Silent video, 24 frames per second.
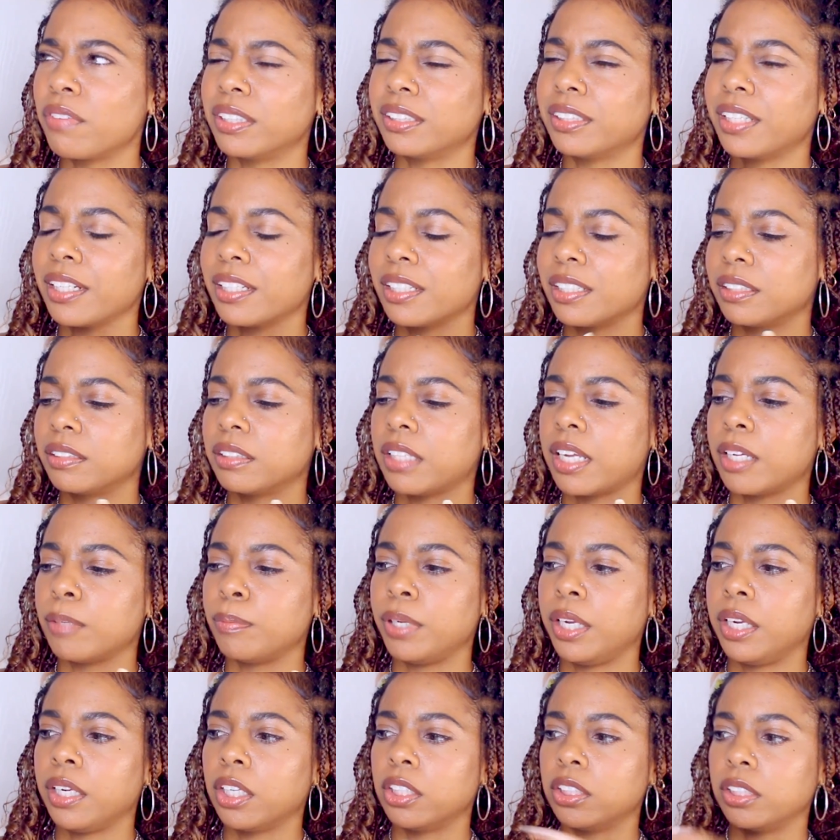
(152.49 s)
It's like a light
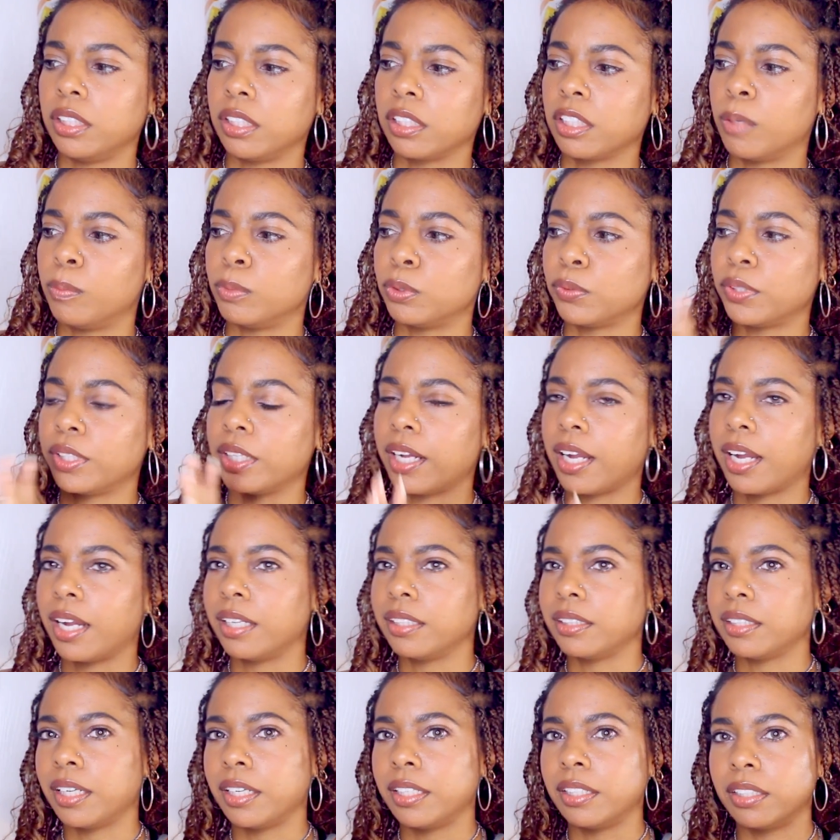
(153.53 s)
pinkish and it comes with a
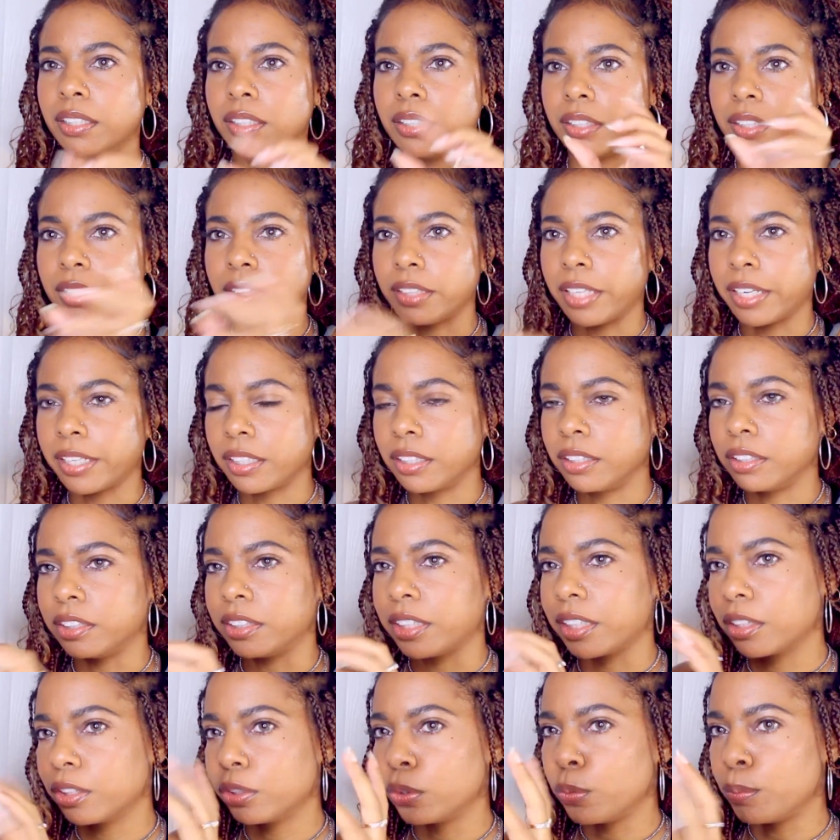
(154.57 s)
highlighter and like it's
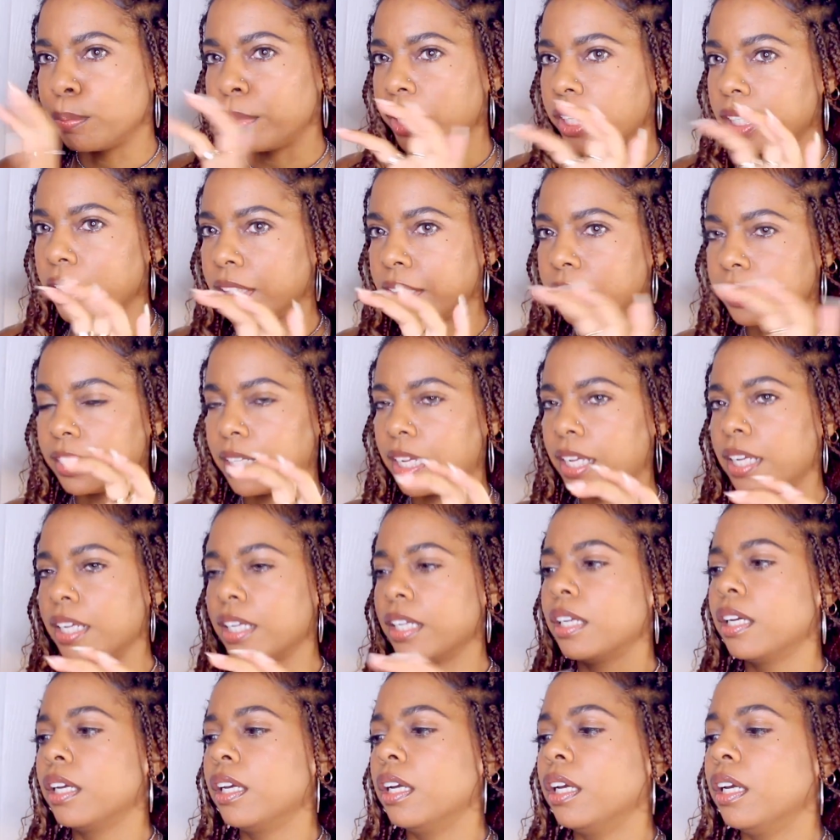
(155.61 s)
like a little mini
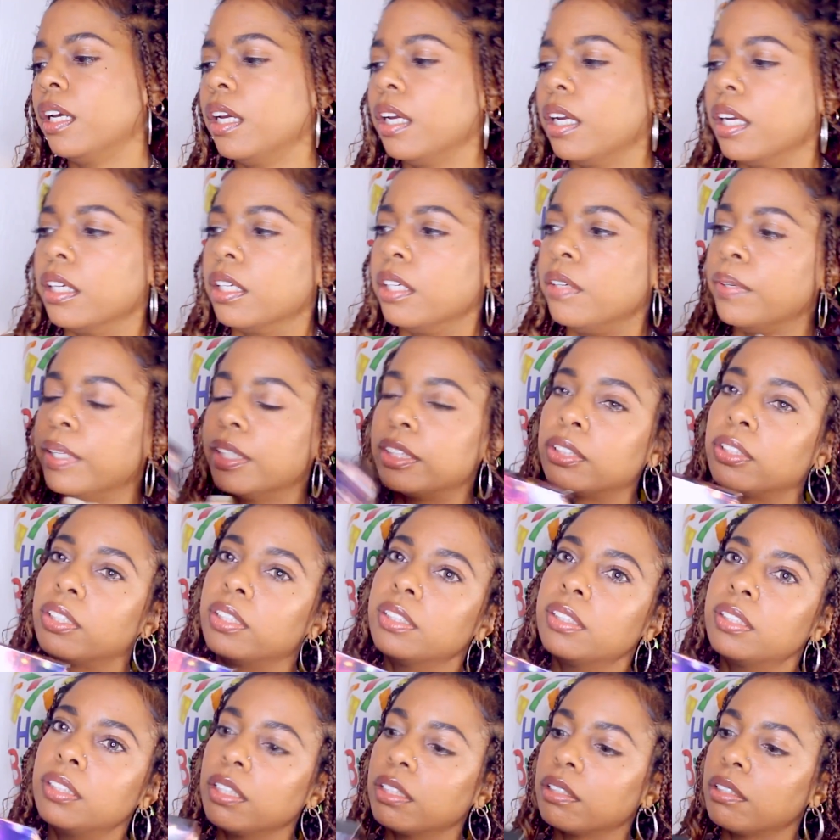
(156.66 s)
set. Anyway, so
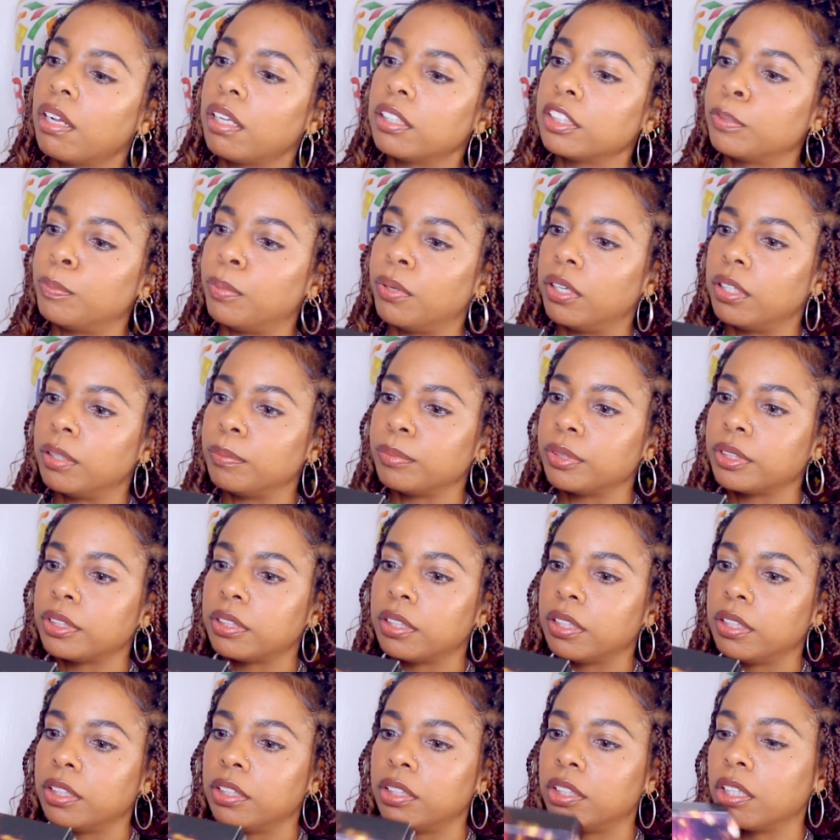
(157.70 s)
this is the gloss
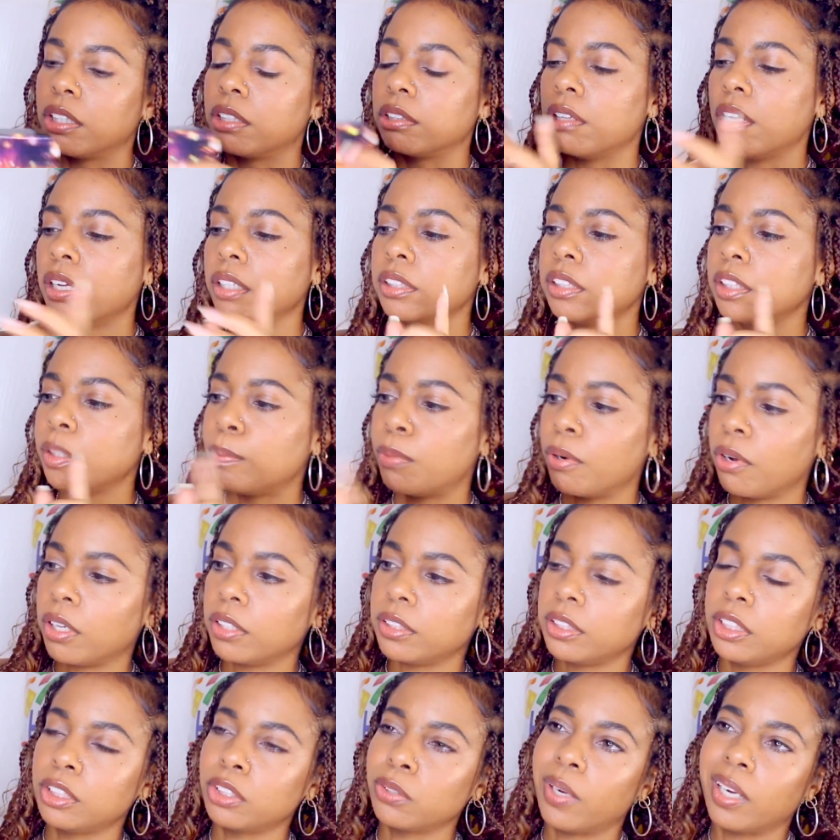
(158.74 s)
bombs, the Glossy
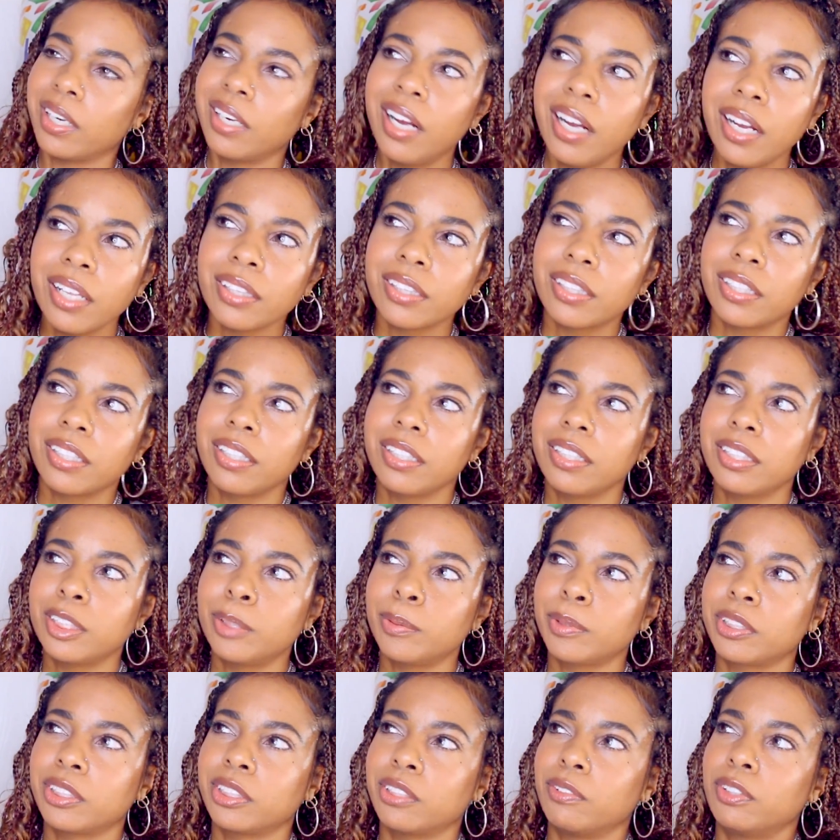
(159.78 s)
Posse. So I got this
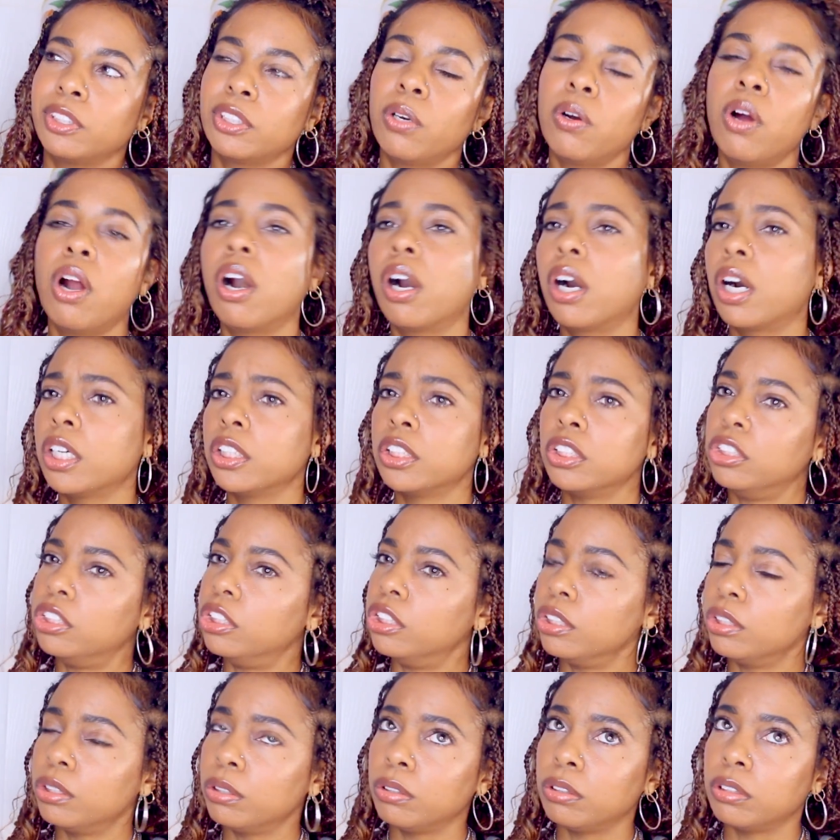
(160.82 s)
because it was so hard to
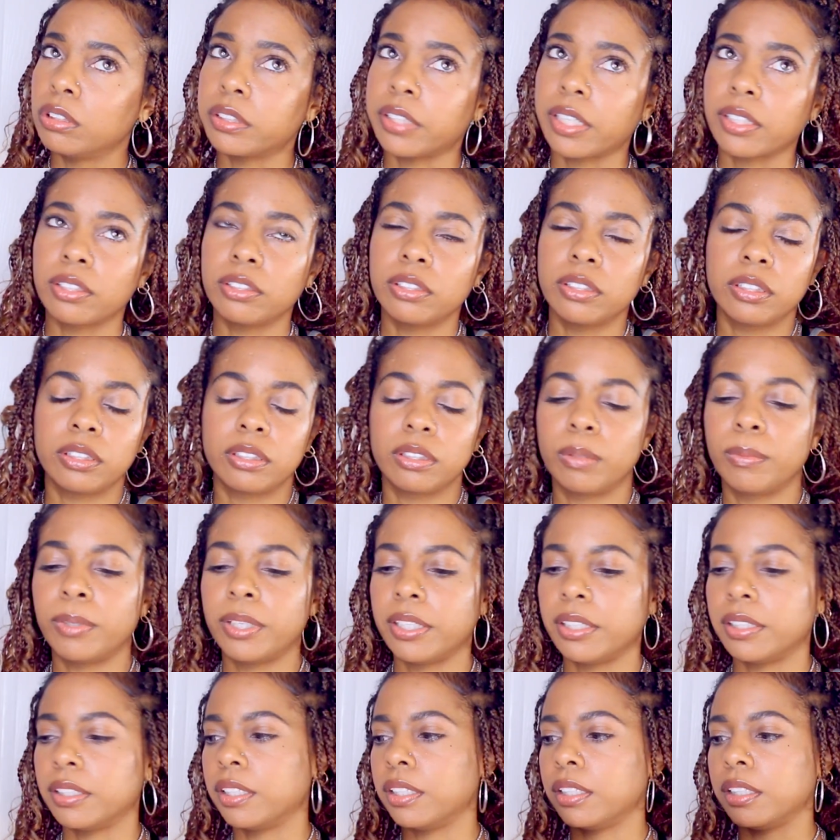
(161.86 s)
choose. Like there's just so
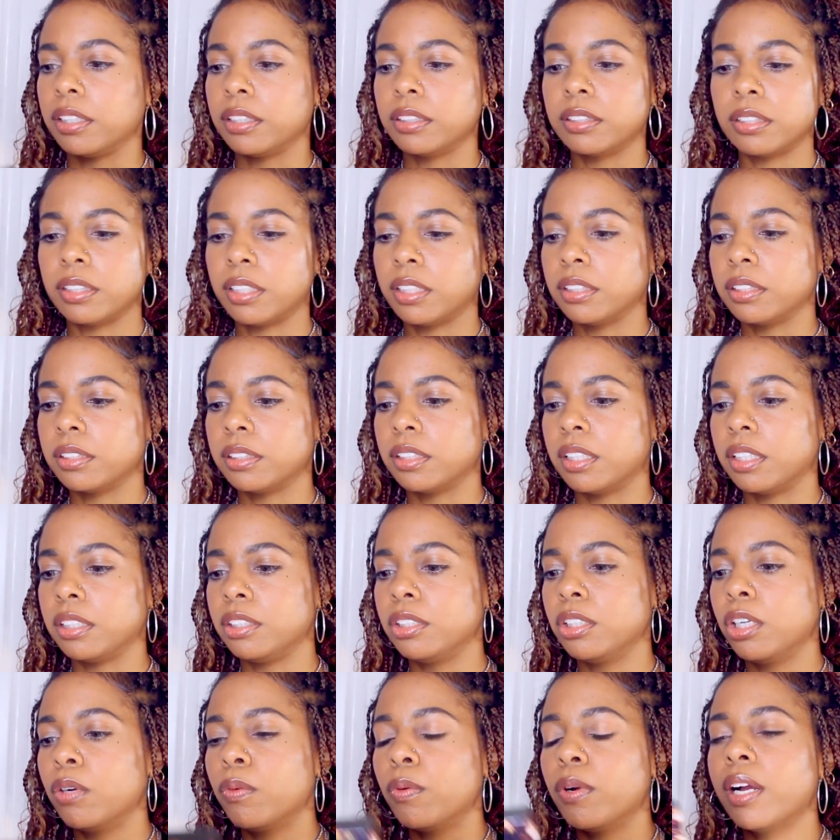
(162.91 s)
many things, and I just said, you
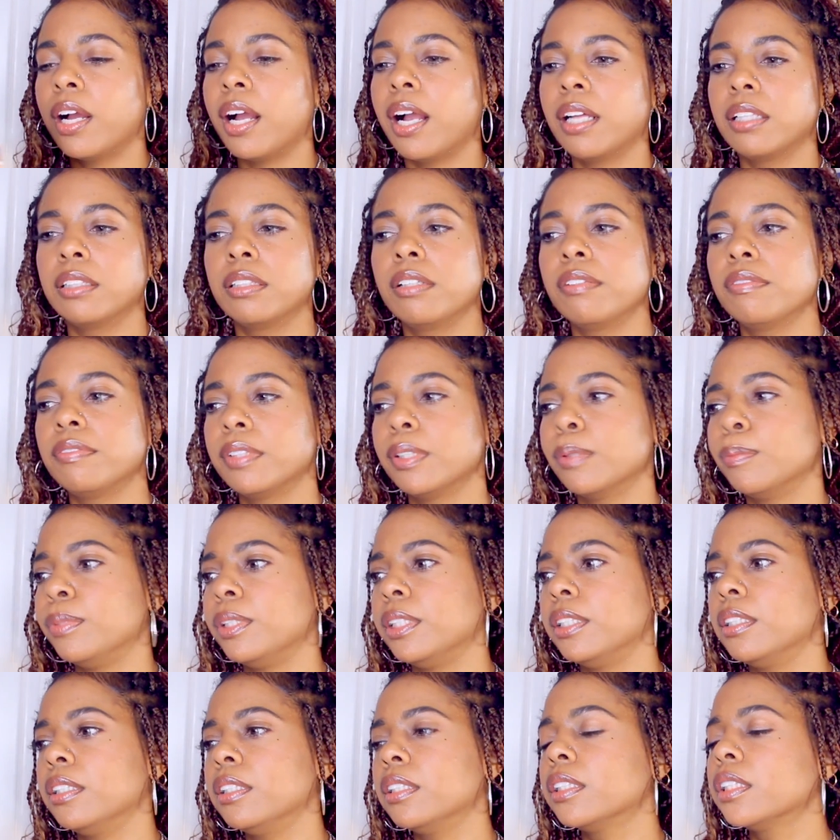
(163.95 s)
know what, I love
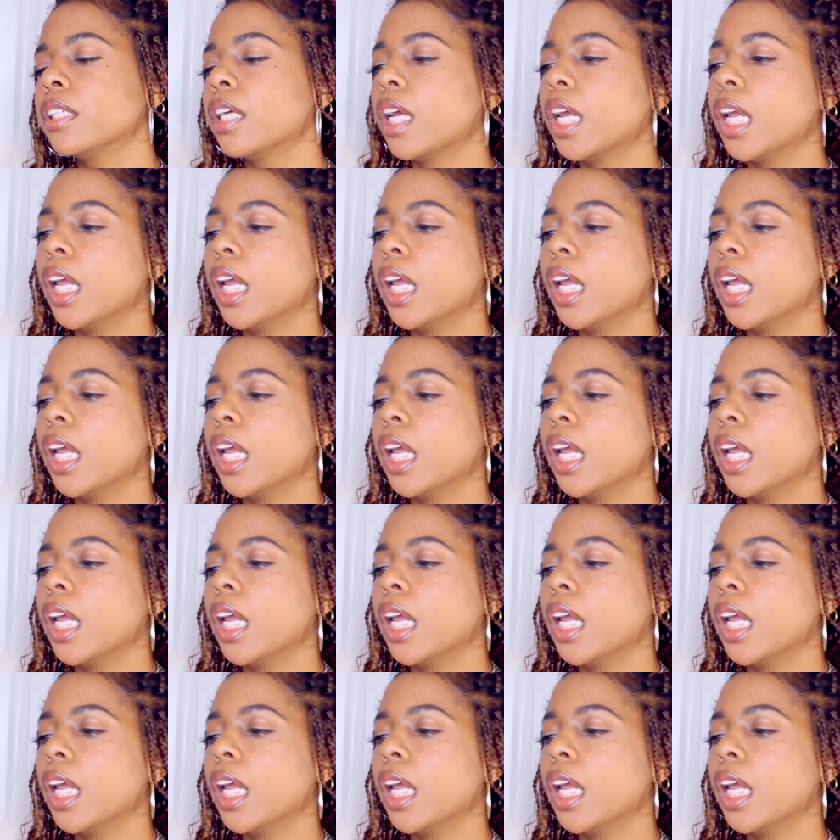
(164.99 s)
lippies.